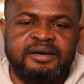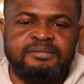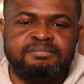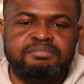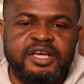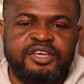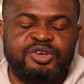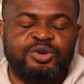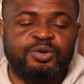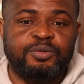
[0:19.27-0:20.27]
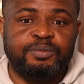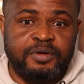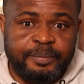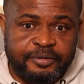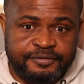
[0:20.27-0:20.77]
make you a
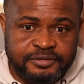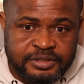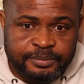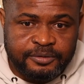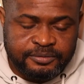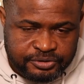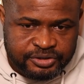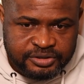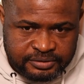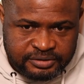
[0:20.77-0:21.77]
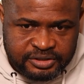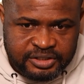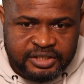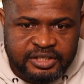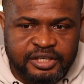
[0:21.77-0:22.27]
profitable trader
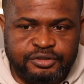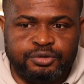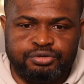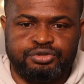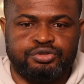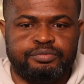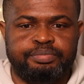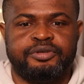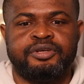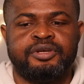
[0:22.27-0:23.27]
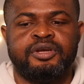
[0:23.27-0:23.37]
that you should be.